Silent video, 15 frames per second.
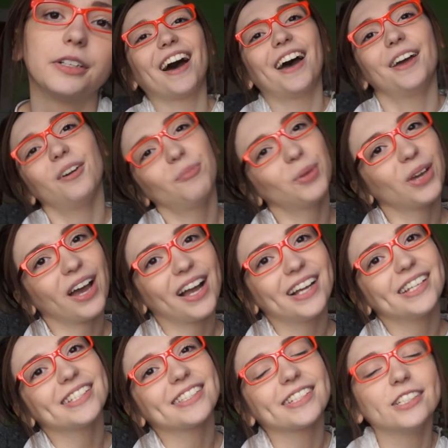I hope you
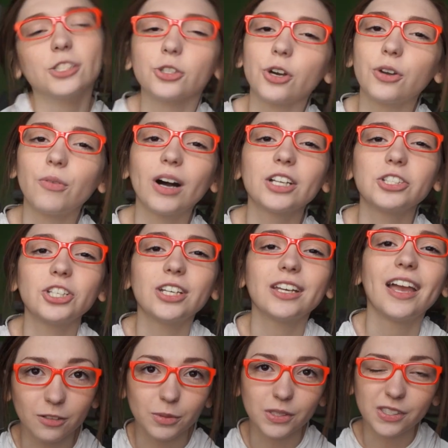guys enjoyed watching.
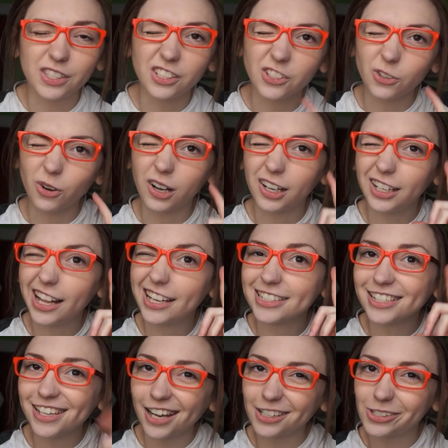Just see you all at
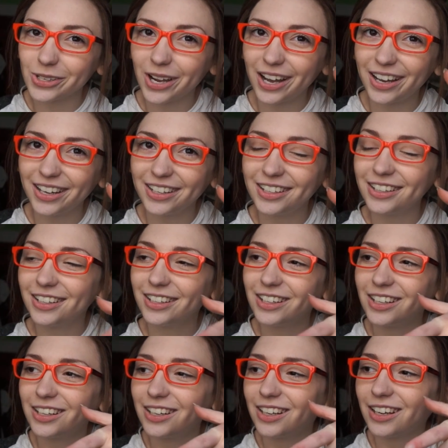Katsucon.
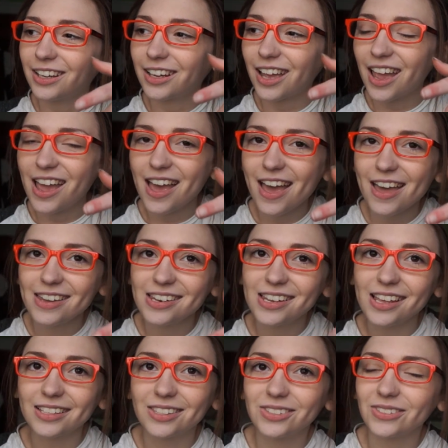And
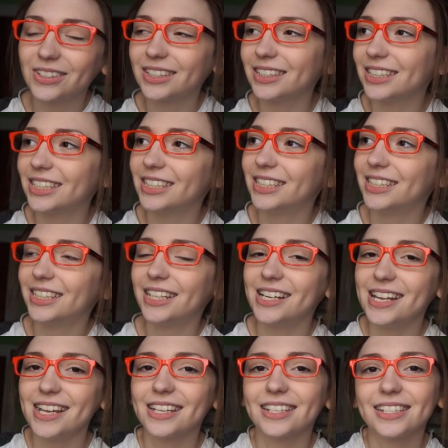that's really
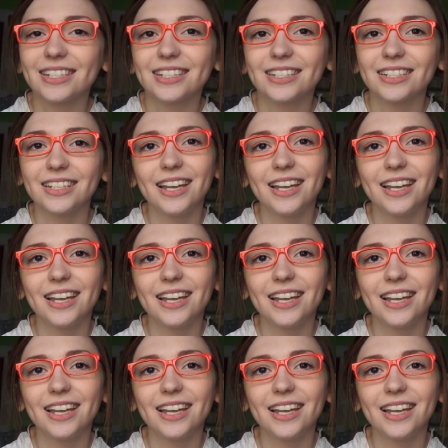it.